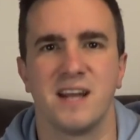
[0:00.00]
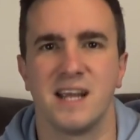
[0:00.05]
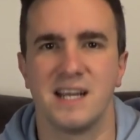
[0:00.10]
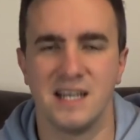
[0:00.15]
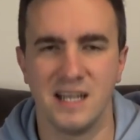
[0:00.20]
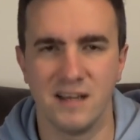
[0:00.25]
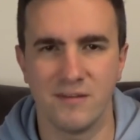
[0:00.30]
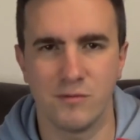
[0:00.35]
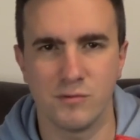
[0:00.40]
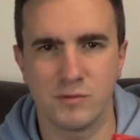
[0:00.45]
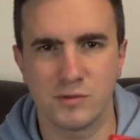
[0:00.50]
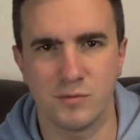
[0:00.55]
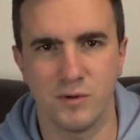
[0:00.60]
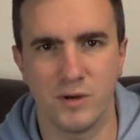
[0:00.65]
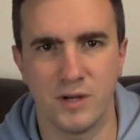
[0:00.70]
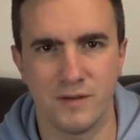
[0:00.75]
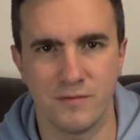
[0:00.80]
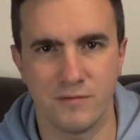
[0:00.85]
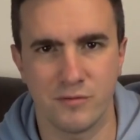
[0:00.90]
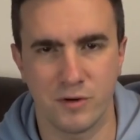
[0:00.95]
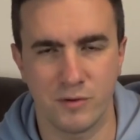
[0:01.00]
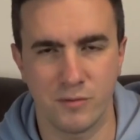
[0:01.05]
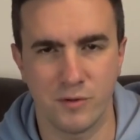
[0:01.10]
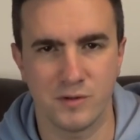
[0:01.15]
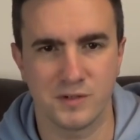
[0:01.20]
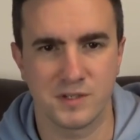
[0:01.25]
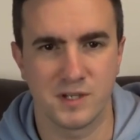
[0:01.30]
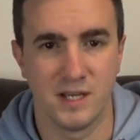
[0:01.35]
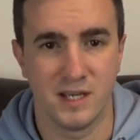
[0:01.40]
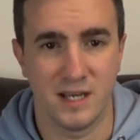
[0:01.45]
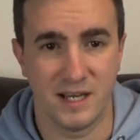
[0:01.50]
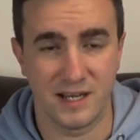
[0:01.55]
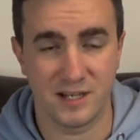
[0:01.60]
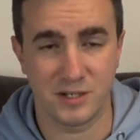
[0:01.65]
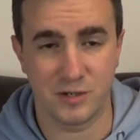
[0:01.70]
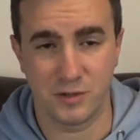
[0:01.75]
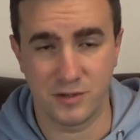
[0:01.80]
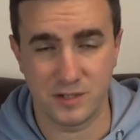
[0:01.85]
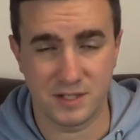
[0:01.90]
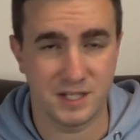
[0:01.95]
8 levels, whatever it was. And as
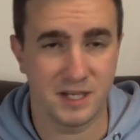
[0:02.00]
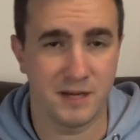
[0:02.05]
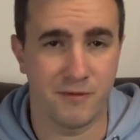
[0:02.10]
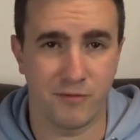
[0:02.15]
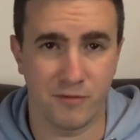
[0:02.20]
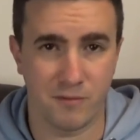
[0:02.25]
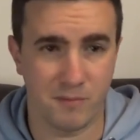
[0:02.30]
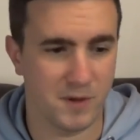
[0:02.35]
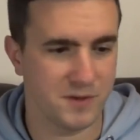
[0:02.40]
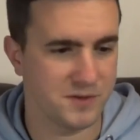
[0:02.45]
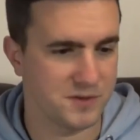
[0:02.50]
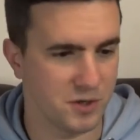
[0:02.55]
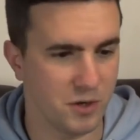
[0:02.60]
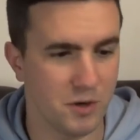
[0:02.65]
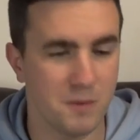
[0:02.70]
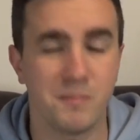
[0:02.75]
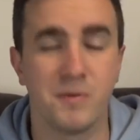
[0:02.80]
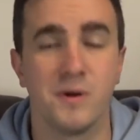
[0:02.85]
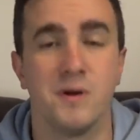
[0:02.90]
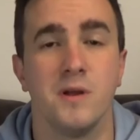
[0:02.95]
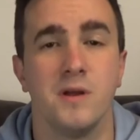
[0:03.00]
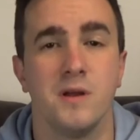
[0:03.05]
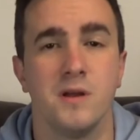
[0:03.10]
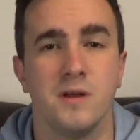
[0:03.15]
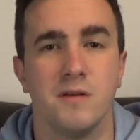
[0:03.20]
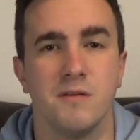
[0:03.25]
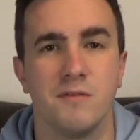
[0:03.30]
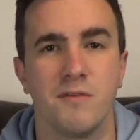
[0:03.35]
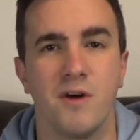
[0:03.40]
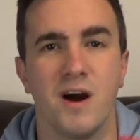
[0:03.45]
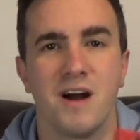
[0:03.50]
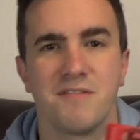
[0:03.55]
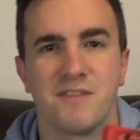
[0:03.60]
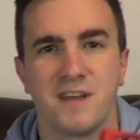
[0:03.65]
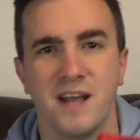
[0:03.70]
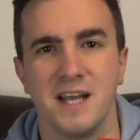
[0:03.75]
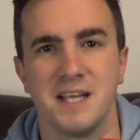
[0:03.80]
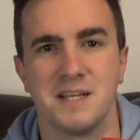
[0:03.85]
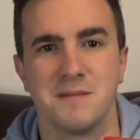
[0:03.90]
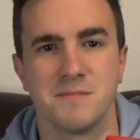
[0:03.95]
you can see from my top 5
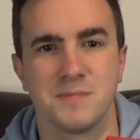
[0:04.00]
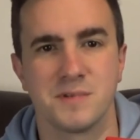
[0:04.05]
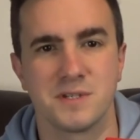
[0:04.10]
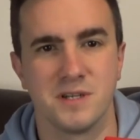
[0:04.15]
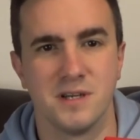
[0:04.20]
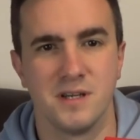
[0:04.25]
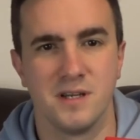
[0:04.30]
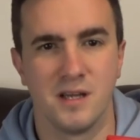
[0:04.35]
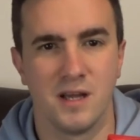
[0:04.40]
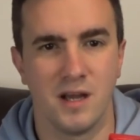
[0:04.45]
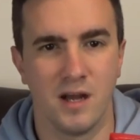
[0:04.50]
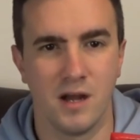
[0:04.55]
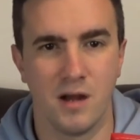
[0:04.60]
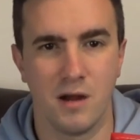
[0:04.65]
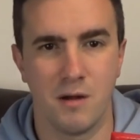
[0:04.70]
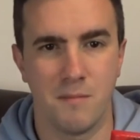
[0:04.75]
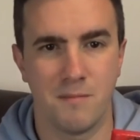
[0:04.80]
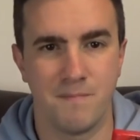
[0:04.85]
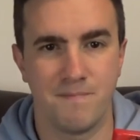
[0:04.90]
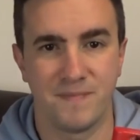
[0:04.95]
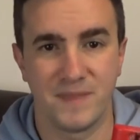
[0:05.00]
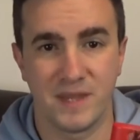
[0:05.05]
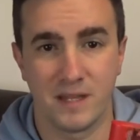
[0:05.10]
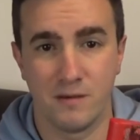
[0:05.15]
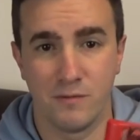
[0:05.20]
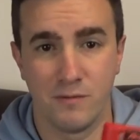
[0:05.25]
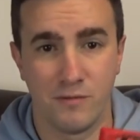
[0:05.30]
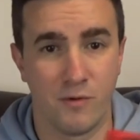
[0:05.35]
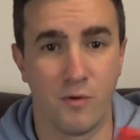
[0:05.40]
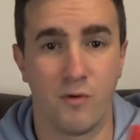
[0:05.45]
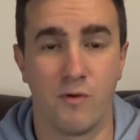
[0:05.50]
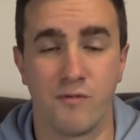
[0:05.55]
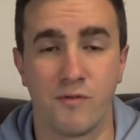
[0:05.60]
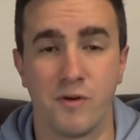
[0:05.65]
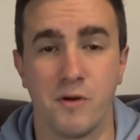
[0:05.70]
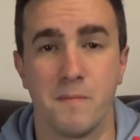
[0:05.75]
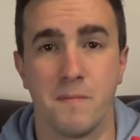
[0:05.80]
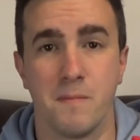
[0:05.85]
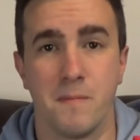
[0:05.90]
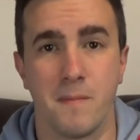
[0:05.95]
games, 4 of
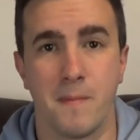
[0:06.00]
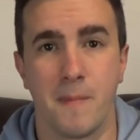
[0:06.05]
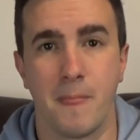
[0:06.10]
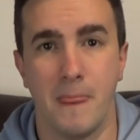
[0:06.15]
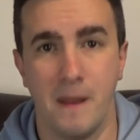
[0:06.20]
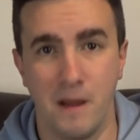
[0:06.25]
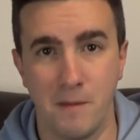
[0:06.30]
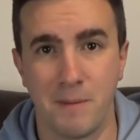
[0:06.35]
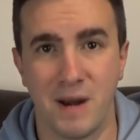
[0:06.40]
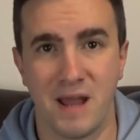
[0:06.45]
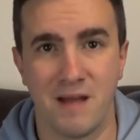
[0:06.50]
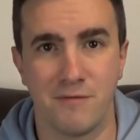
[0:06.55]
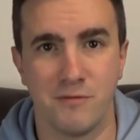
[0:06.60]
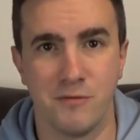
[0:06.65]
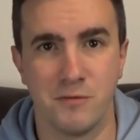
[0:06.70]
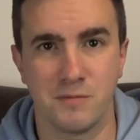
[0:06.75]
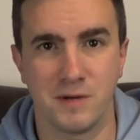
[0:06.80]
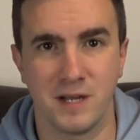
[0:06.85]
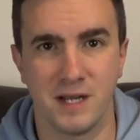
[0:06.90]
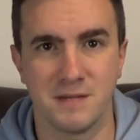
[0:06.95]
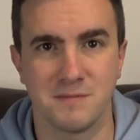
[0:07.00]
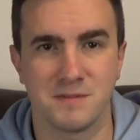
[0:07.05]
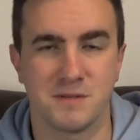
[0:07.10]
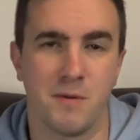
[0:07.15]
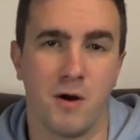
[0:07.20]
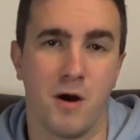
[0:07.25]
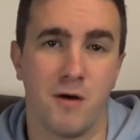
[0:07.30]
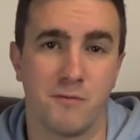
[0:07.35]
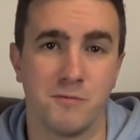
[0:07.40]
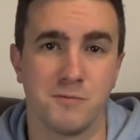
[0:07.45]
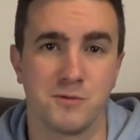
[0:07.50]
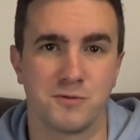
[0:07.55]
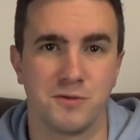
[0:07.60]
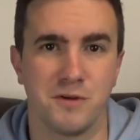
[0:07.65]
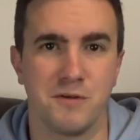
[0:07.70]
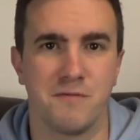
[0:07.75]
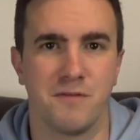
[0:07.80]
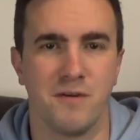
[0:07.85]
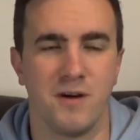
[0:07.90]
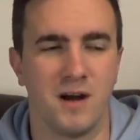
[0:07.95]
them are platform games, apart from
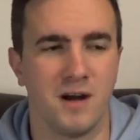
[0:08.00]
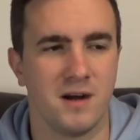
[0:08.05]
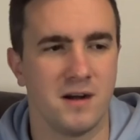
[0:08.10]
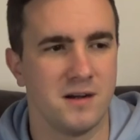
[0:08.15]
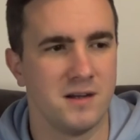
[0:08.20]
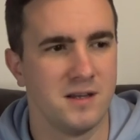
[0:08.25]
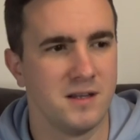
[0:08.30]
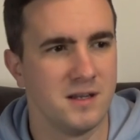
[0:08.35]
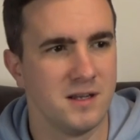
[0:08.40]
Street Fighter.